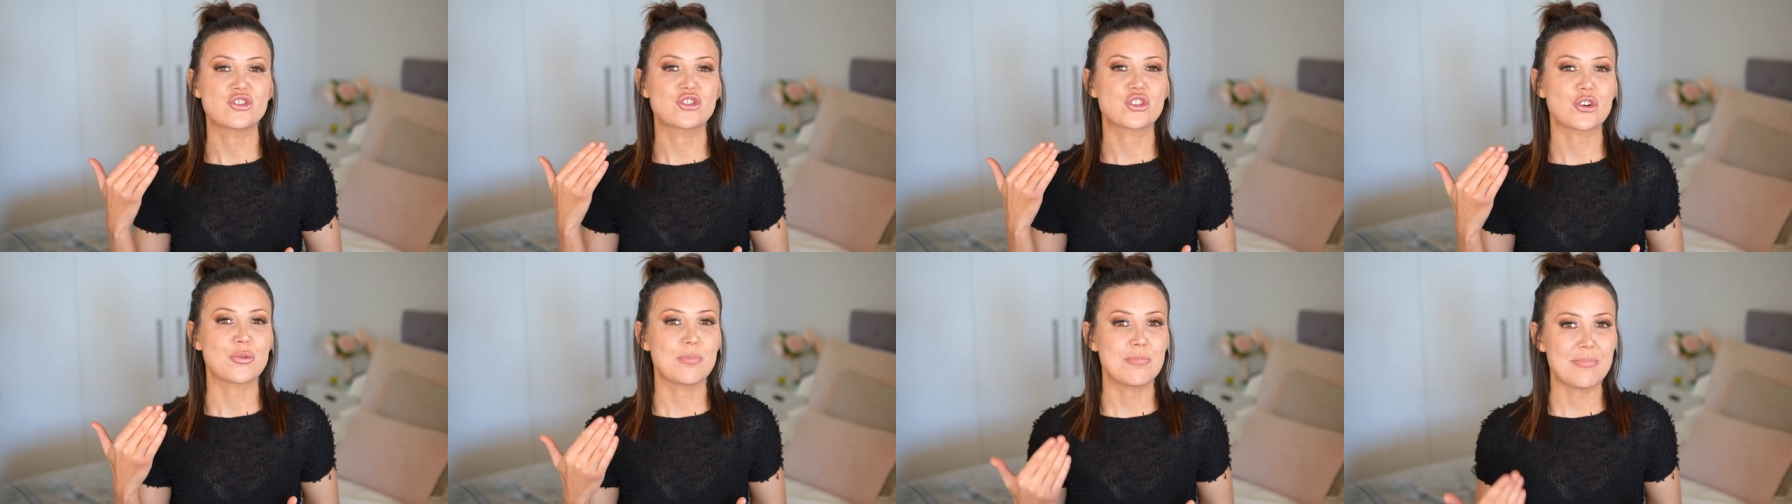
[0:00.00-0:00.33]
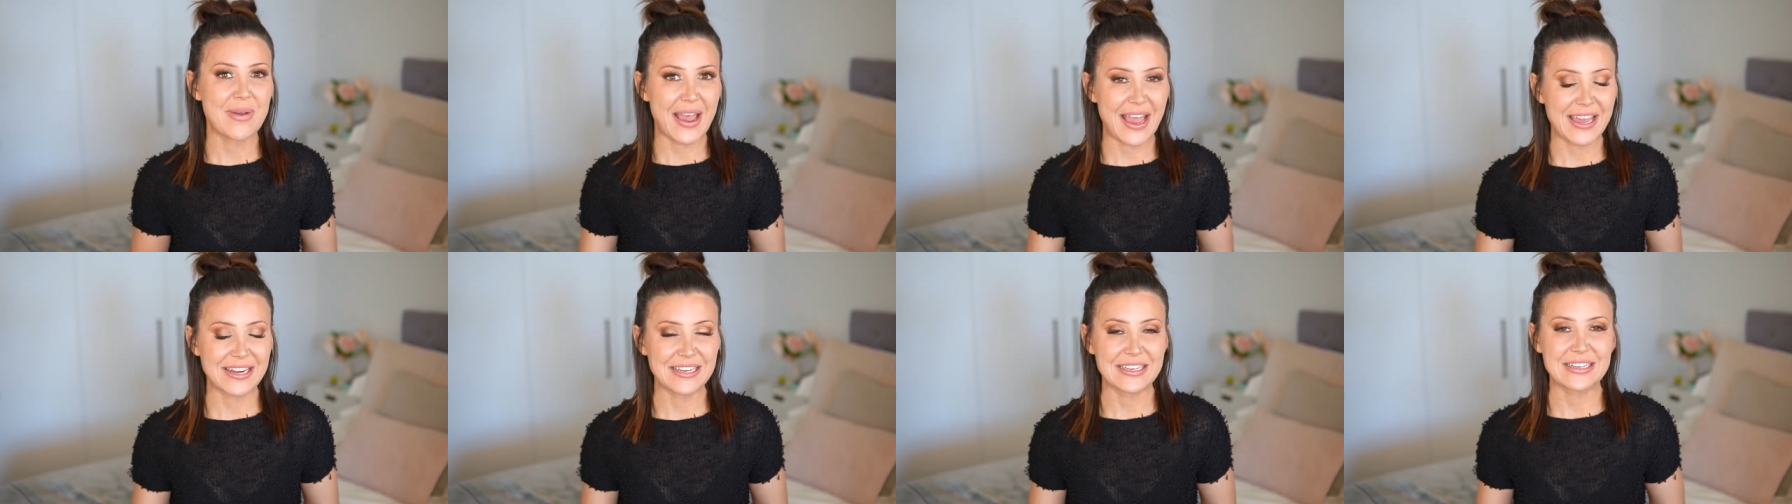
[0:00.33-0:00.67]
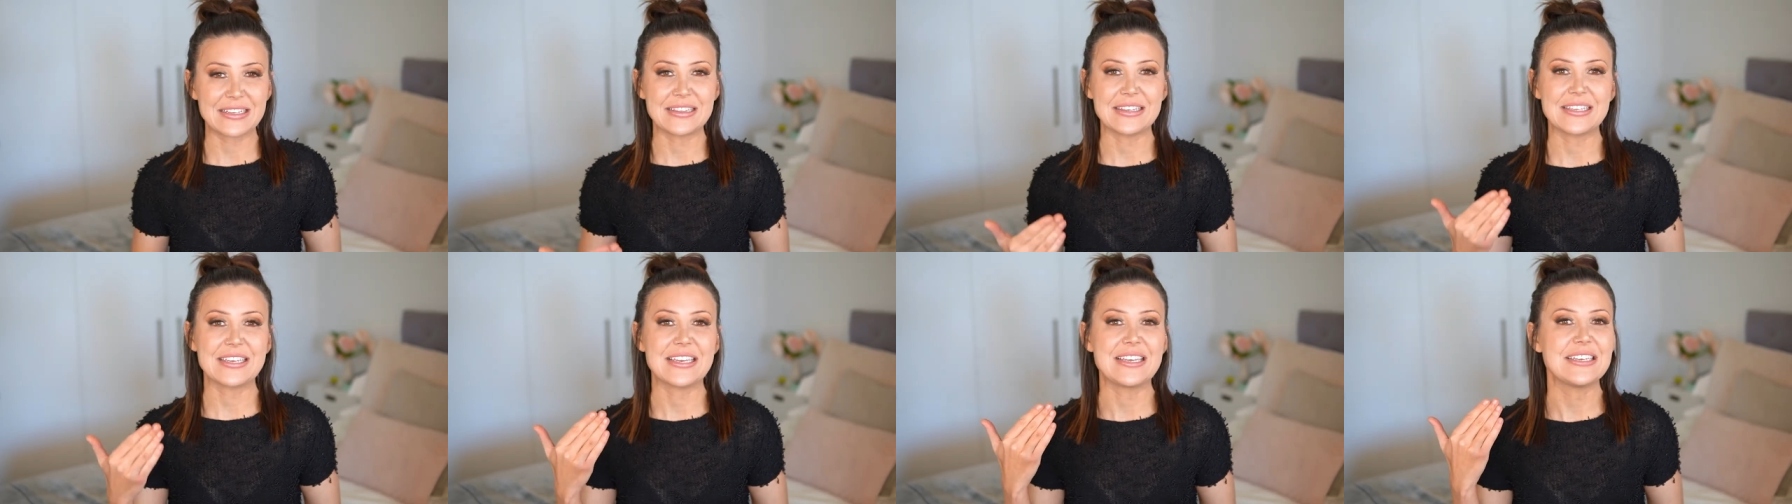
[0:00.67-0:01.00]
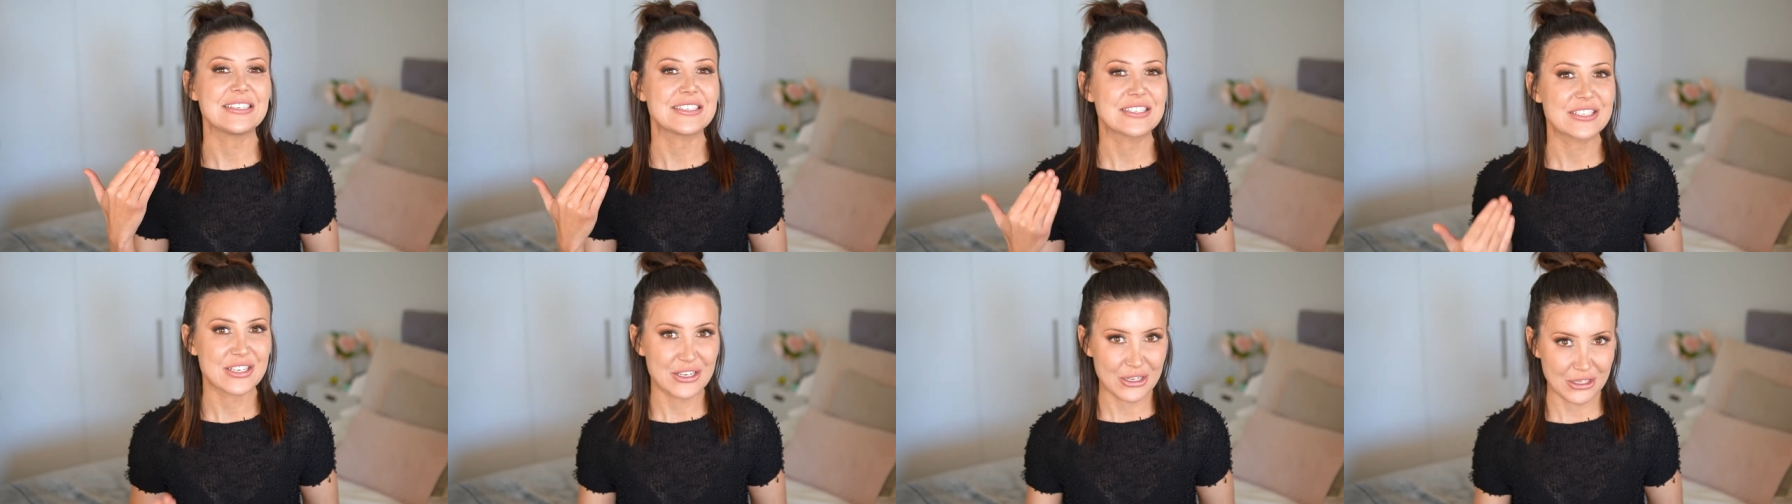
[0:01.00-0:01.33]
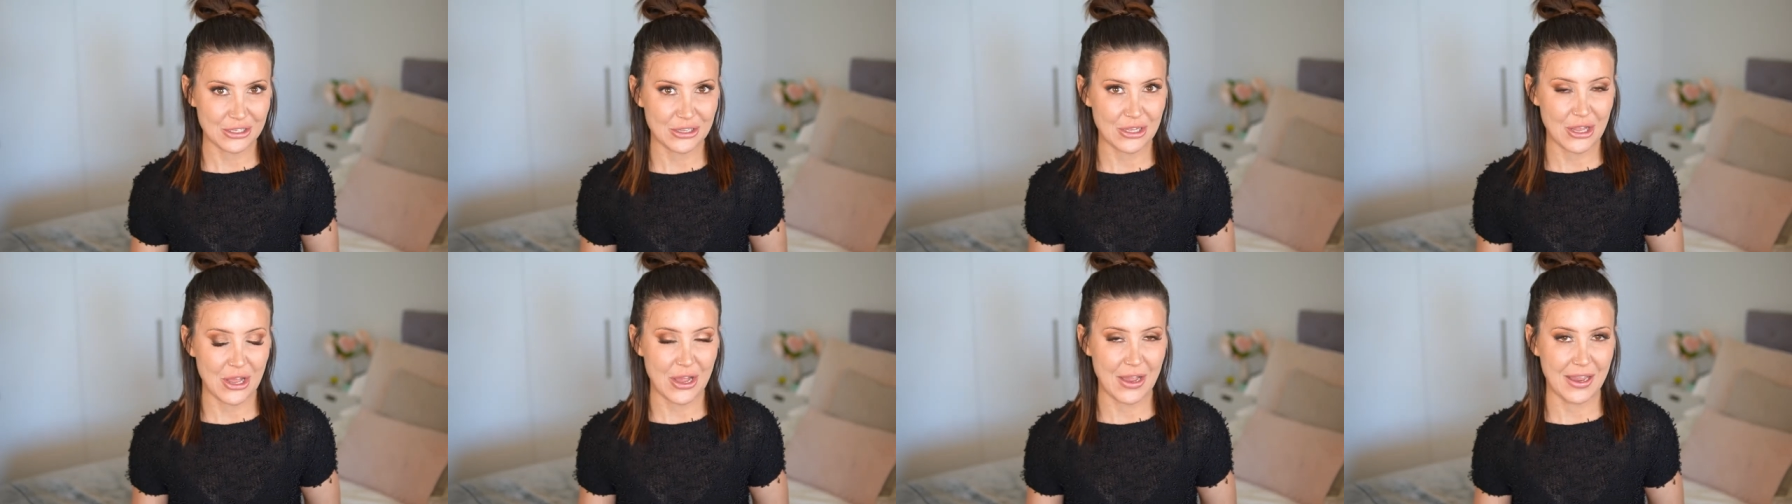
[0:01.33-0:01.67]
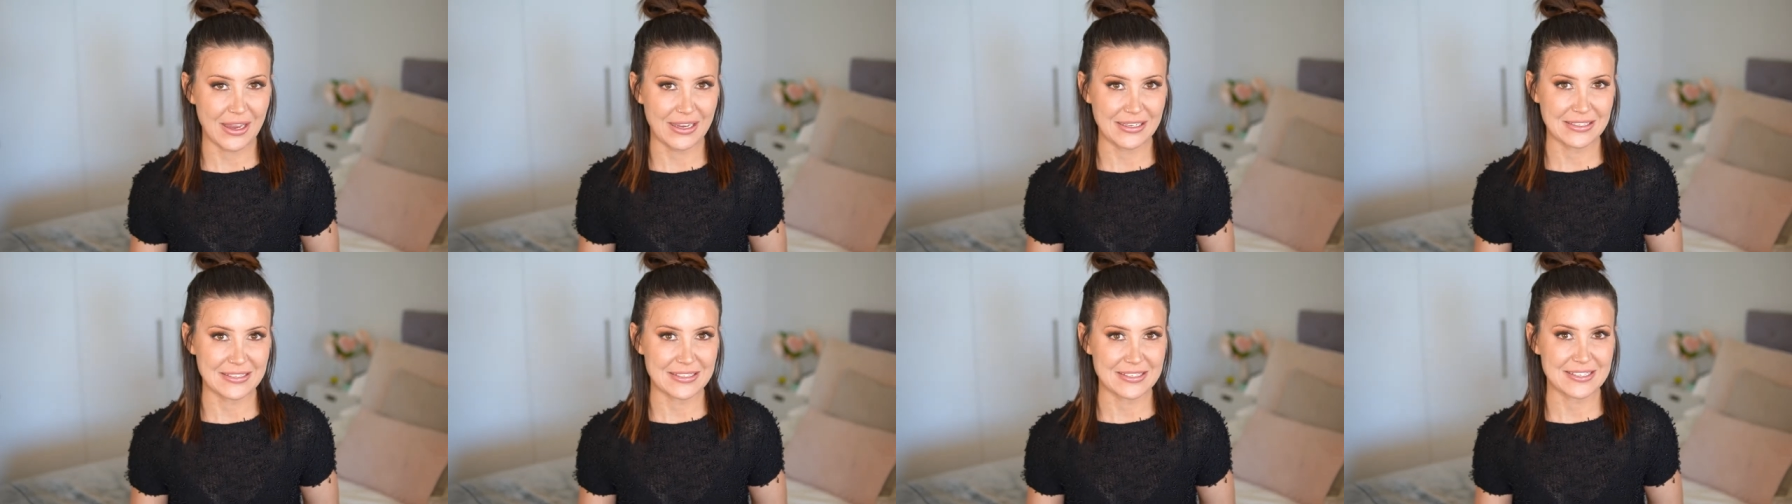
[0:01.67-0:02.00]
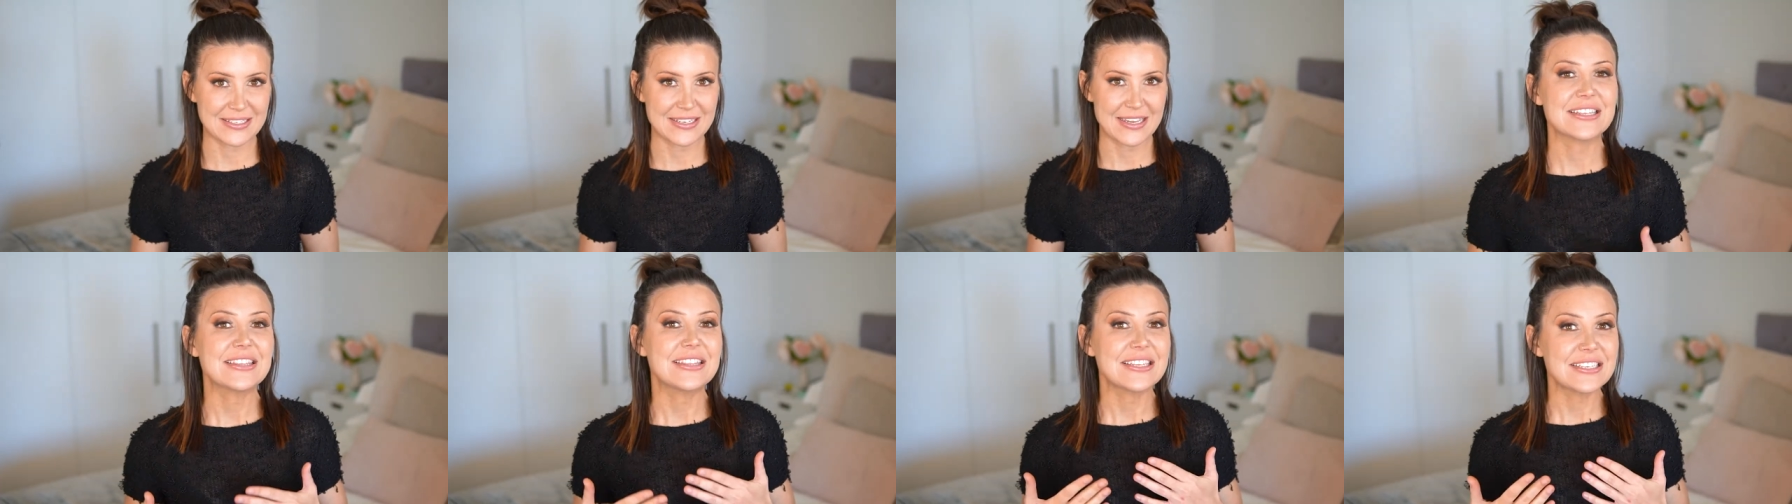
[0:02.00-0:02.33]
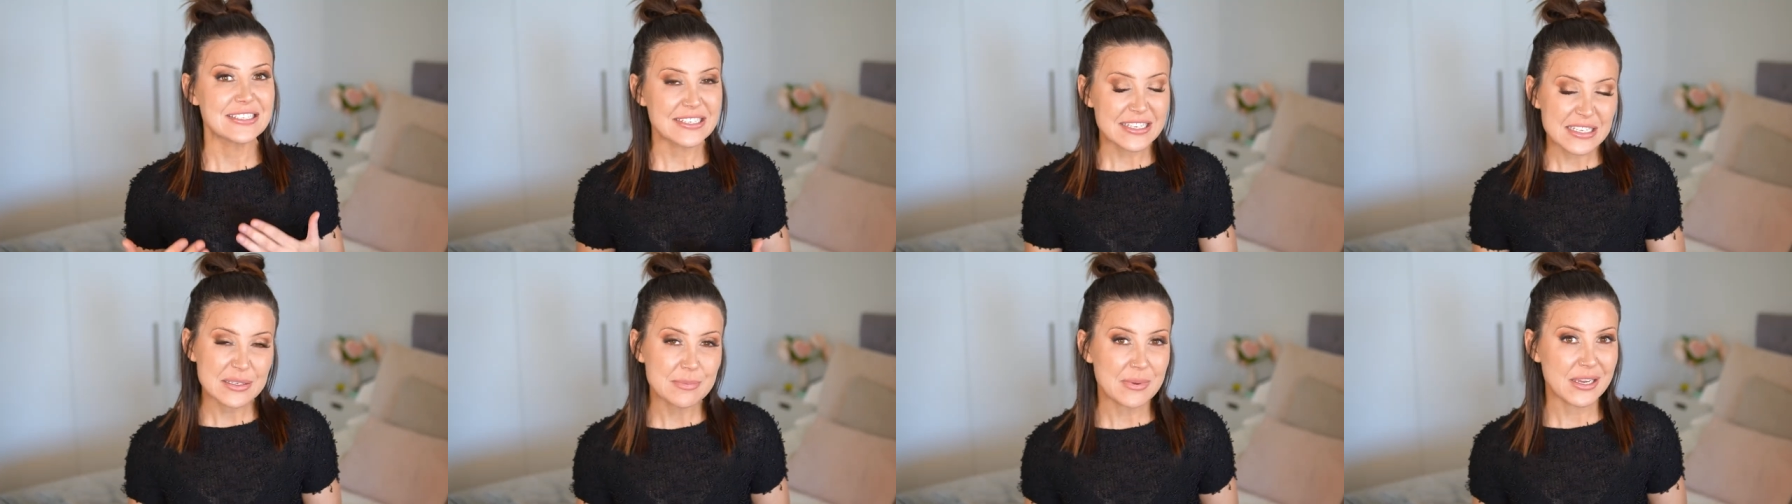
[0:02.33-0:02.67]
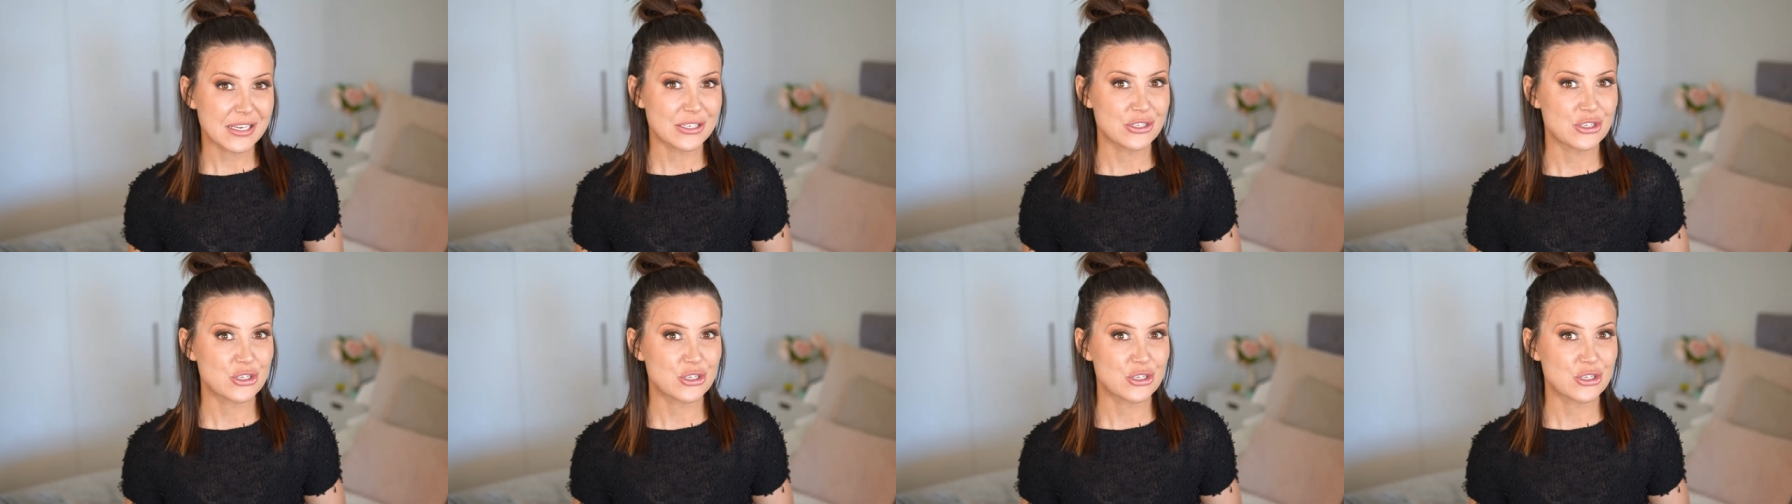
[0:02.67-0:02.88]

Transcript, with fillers: dramatically declines. This has been